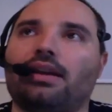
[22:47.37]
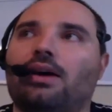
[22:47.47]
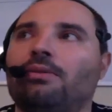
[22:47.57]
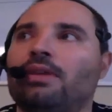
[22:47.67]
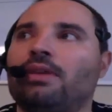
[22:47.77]

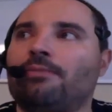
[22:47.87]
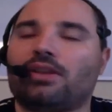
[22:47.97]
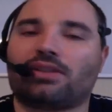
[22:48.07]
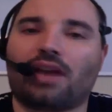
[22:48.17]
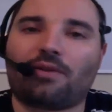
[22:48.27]
Now,
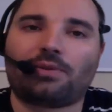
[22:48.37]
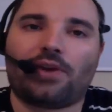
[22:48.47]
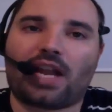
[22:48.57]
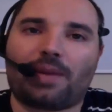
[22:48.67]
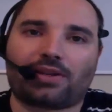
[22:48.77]
the software I'm
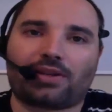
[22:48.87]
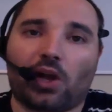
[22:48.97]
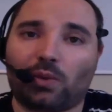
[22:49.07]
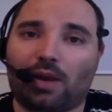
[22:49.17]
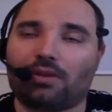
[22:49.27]
talking about is
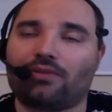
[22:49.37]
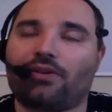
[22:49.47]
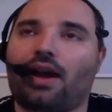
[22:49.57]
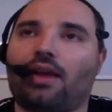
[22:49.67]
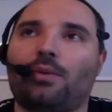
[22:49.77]
called
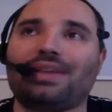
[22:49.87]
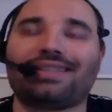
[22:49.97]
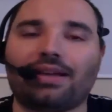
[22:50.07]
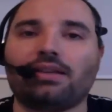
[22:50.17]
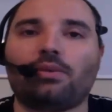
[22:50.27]
Weblify. We
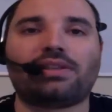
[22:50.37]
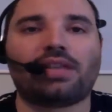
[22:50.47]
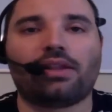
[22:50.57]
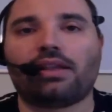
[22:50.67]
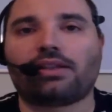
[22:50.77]
sell it we
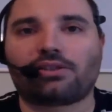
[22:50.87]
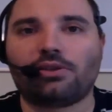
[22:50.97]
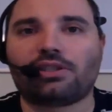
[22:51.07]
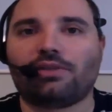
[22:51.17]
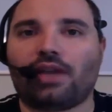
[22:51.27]
sell it
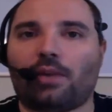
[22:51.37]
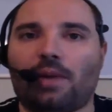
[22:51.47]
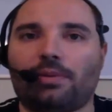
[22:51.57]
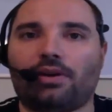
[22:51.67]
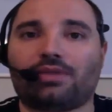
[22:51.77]
exclusively in
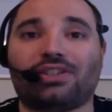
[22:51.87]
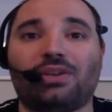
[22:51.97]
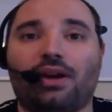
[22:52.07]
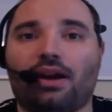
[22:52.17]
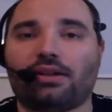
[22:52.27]
webinars for
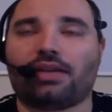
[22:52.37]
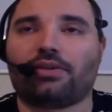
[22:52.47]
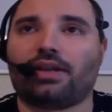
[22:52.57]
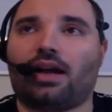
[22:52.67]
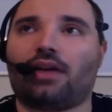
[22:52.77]

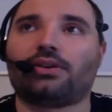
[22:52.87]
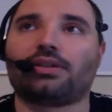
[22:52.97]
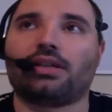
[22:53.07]
$297.